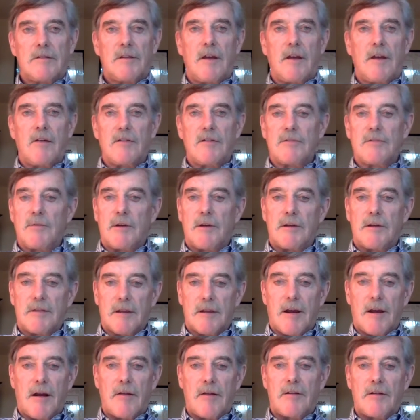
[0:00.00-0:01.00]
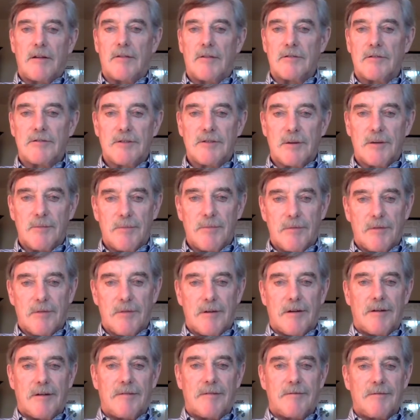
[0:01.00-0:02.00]
salesman at the car dealership.
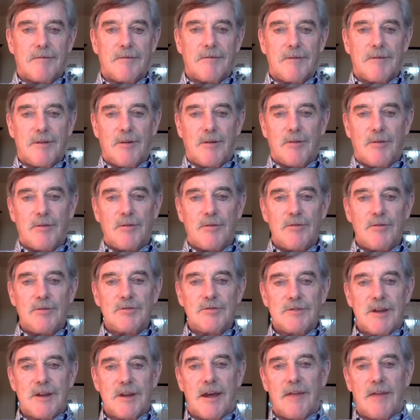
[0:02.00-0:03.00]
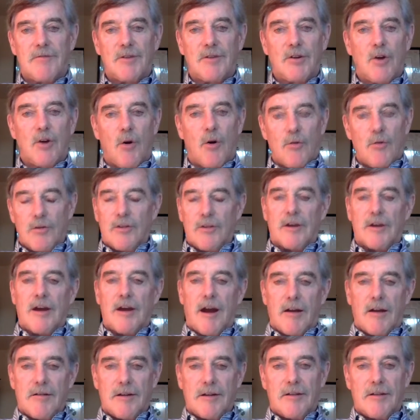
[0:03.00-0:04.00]
You used to have to go to the
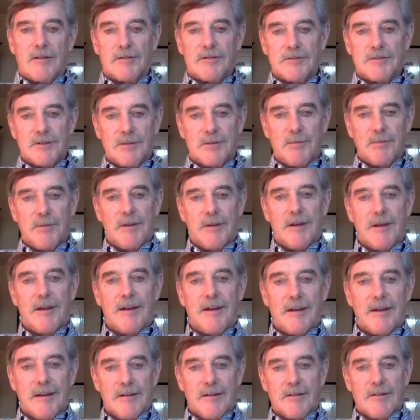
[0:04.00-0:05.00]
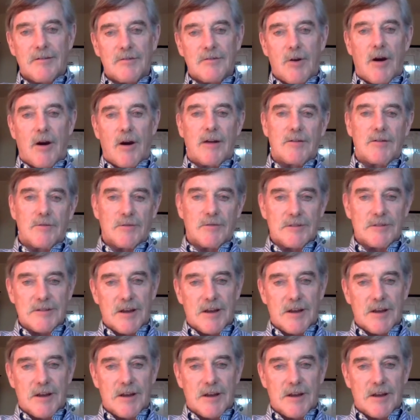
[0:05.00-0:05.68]
car dealership, talk to a